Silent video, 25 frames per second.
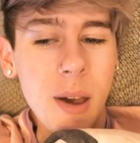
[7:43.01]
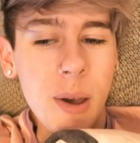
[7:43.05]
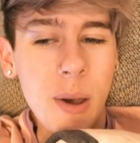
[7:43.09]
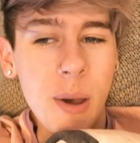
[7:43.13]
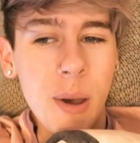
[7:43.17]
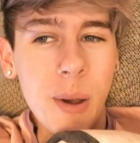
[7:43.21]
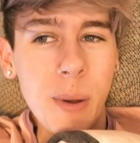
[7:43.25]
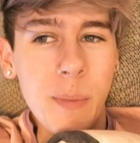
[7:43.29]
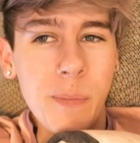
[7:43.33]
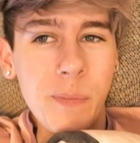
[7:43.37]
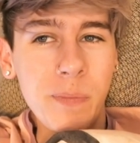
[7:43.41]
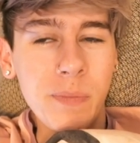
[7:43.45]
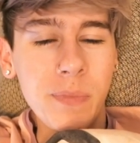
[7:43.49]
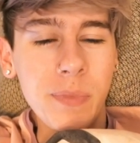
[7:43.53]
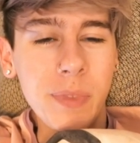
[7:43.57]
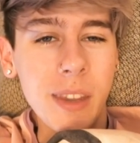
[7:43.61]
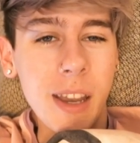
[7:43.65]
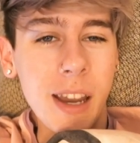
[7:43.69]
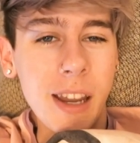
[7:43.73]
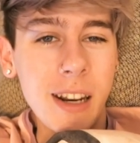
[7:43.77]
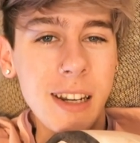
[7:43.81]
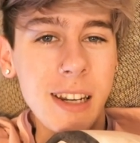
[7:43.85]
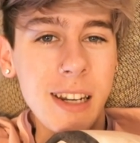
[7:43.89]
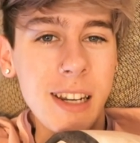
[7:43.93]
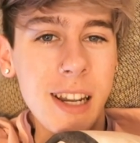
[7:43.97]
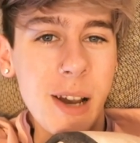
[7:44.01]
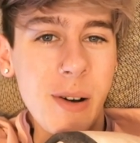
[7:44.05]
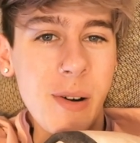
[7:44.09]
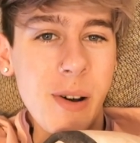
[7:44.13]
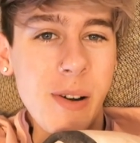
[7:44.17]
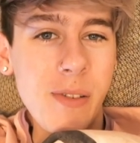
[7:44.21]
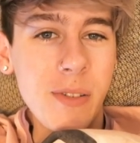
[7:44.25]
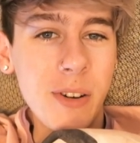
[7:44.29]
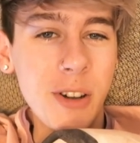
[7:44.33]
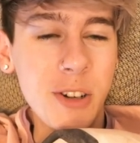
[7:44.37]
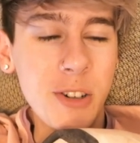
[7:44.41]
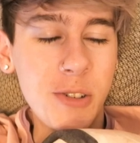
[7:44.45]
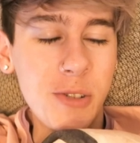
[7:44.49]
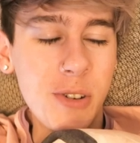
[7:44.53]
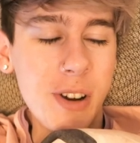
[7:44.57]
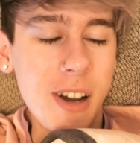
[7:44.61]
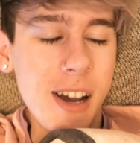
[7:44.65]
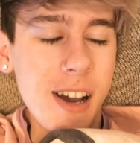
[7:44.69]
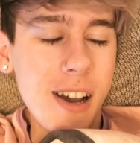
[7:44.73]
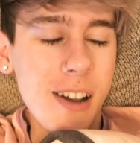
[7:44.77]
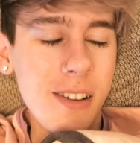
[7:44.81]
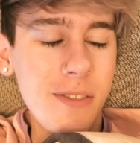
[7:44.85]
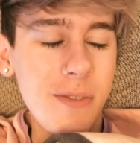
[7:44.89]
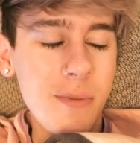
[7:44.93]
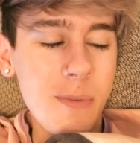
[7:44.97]
Um, I did, however,
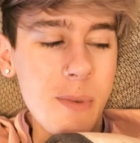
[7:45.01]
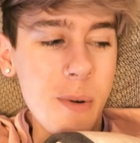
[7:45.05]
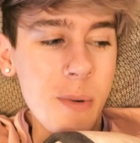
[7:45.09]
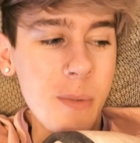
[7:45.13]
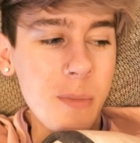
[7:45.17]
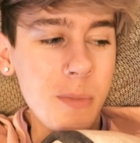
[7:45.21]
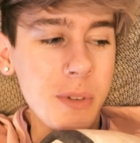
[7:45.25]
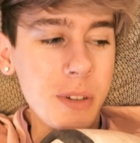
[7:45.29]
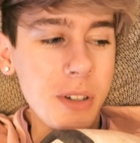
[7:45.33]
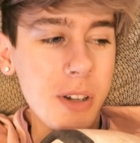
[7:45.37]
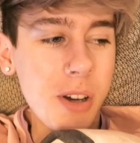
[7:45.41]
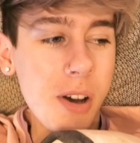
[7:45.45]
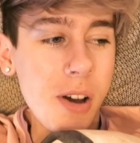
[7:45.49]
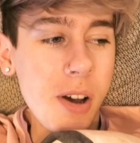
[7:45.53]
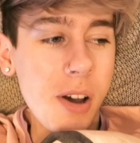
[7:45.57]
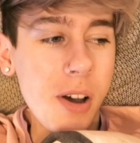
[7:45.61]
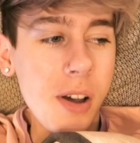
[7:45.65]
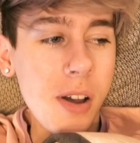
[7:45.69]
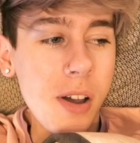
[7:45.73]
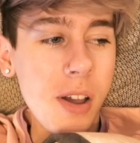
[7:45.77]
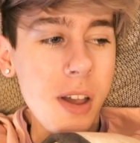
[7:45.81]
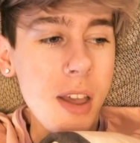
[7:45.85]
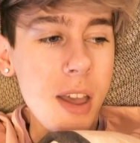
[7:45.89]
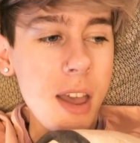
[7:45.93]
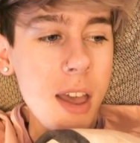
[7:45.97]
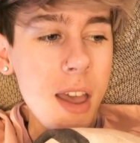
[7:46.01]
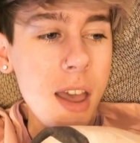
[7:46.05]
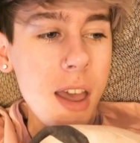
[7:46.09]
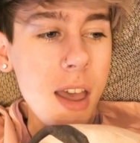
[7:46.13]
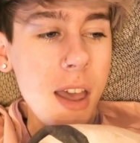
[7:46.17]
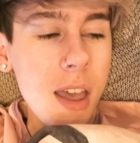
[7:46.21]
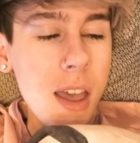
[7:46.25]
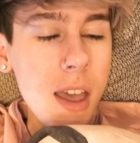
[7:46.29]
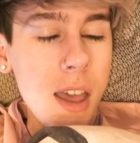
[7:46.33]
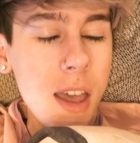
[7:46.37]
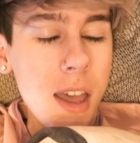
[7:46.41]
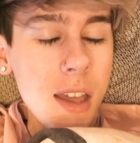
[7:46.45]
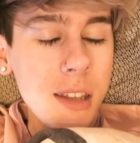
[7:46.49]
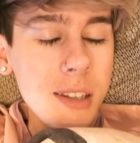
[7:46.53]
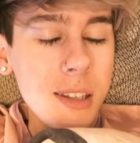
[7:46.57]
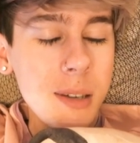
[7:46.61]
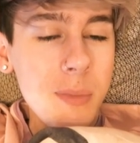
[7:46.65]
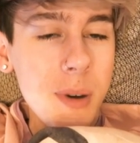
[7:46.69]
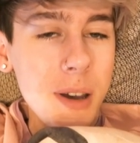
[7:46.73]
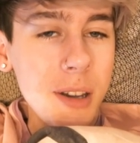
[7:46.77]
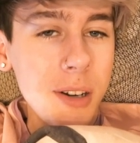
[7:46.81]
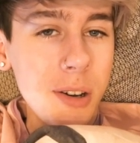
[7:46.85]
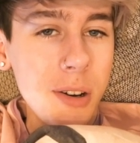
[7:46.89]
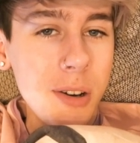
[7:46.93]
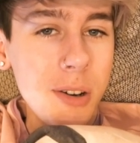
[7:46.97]
drive Mum's car to
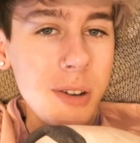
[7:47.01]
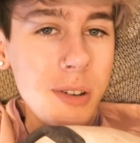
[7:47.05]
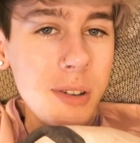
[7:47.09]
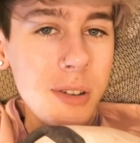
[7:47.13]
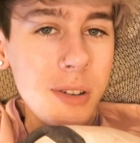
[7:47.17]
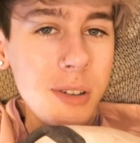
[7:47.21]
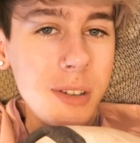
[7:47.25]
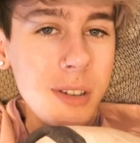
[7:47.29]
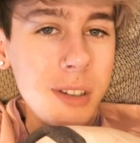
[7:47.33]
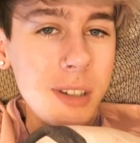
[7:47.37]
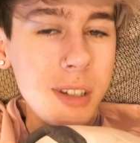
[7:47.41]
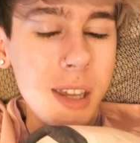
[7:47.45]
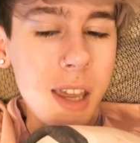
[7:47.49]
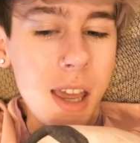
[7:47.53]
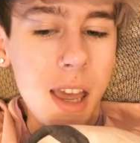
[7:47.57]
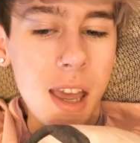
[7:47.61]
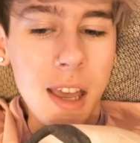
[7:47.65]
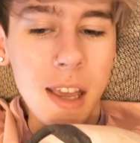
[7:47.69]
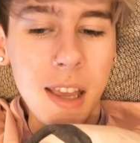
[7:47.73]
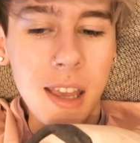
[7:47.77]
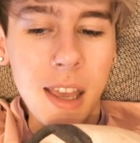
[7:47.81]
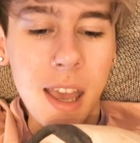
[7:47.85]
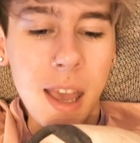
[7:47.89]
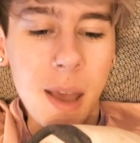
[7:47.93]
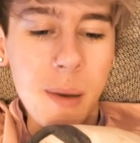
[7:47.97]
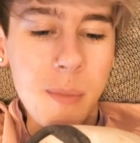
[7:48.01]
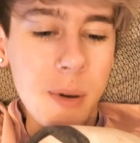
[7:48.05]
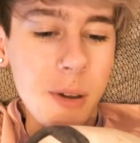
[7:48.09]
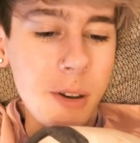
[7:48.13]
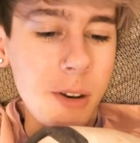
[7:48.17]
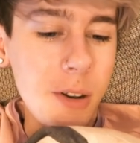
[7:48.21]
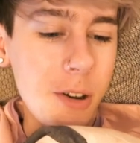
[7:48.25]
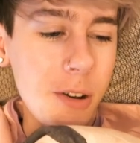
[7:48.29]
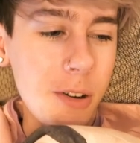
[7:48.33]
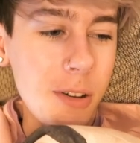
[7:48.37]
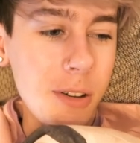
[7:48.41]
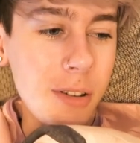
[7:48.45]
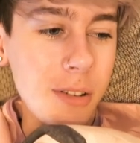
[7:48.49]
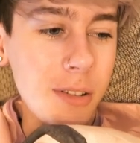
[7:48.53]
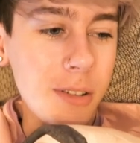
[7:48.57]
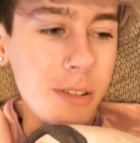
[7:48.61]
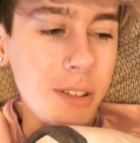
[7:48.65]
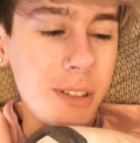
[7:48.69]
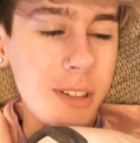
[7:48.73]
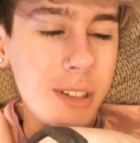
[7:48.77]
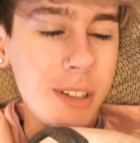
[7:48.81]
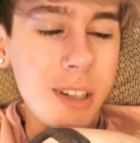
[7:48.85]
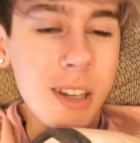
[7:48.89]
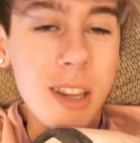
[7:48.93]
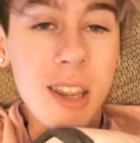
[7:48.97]
McDonald's and get a
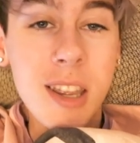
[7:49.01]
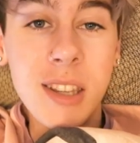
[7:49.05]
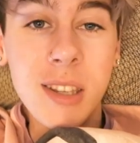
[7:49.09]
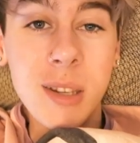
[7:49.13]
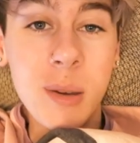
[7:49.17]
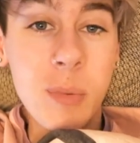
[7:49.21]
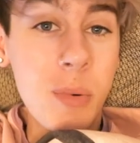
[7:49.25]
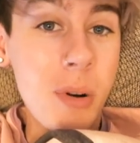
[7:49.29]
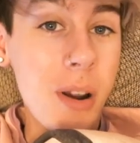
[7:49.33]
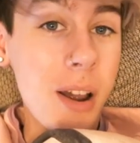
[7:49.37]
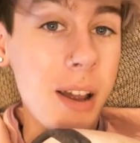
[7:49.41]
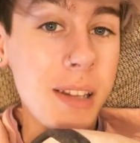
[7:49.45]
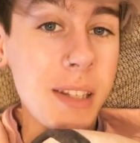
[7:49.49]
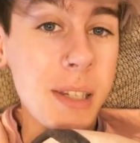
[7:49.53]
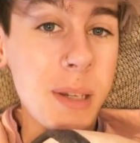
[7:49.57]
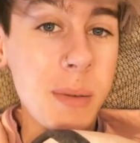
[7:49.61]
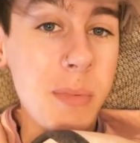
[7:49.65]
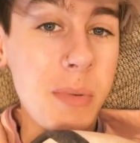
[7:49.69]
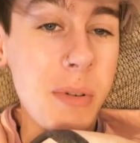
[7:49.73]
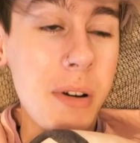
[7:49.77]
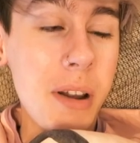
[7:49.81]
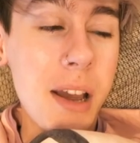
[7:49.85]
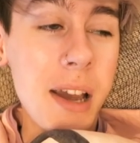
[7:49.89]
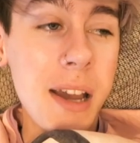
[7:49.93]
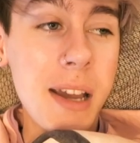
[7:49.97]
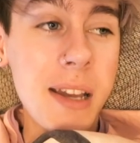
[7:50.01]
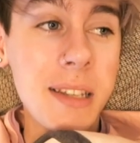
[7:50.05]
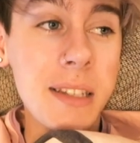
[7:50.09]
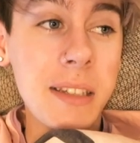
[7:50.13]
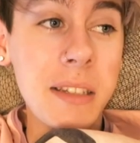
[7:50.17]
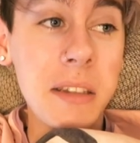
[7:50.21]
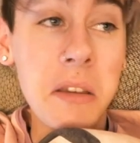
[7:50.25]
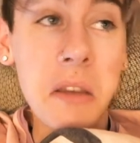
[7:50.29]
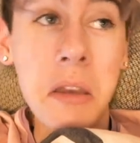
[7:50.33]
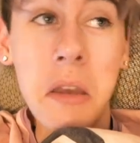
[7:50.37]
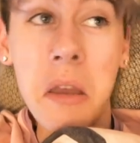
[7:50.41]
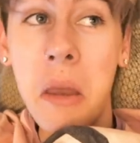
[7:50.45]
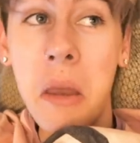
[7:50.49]
McDonald's. Surprise, surprise.